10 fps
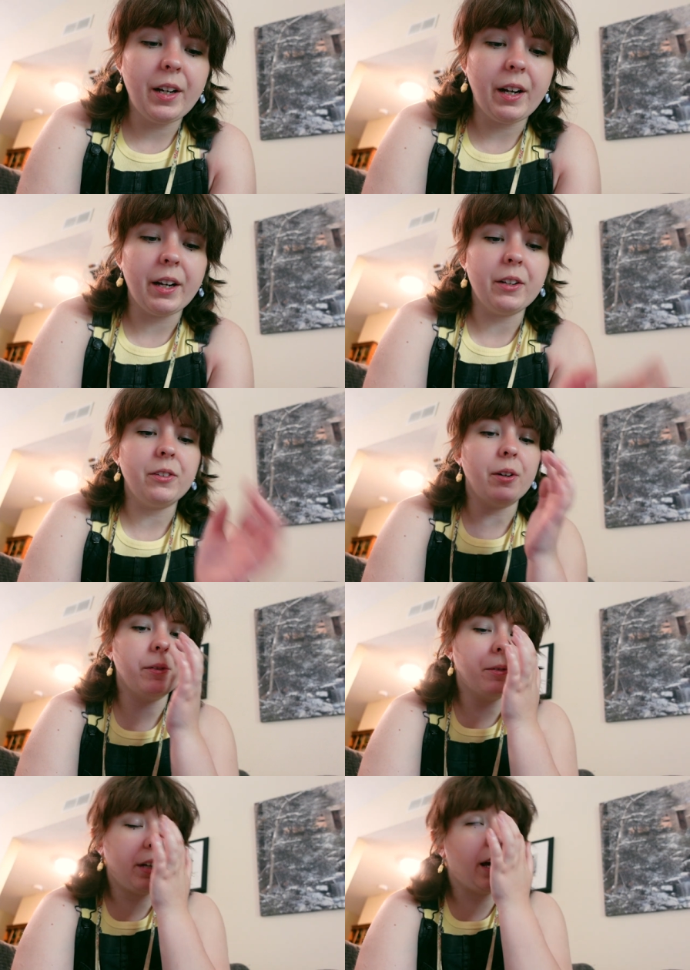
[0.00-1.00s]
I
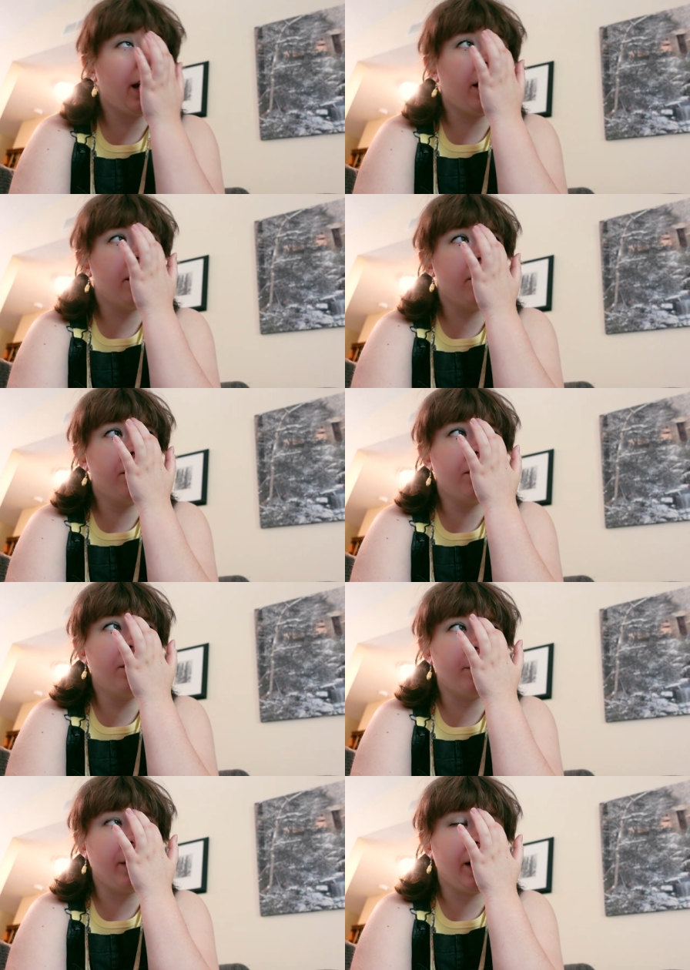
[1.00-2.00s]
don't have
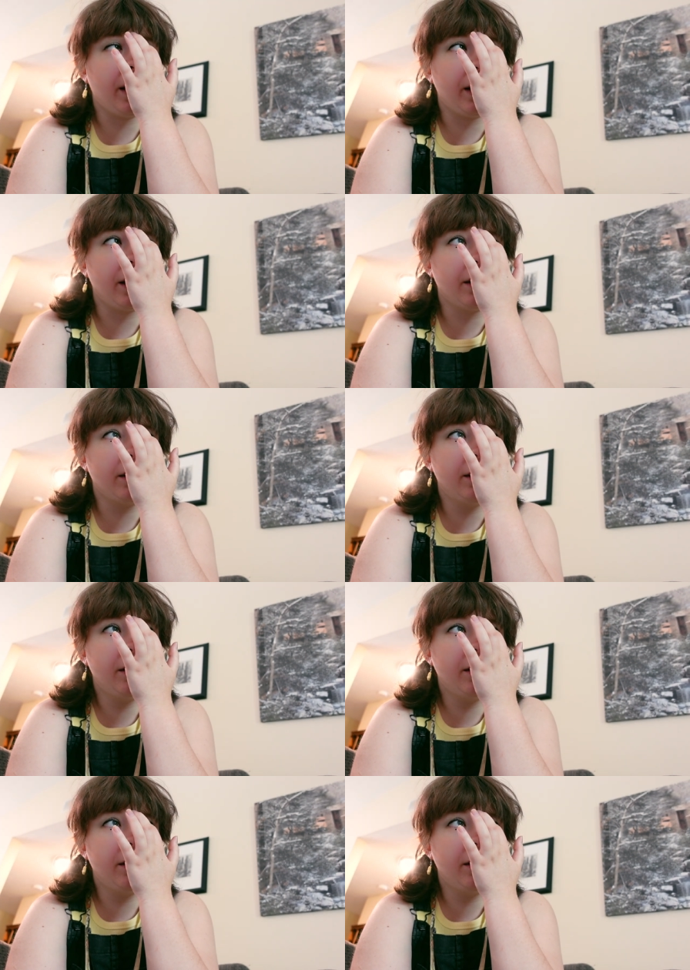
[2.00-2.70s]
my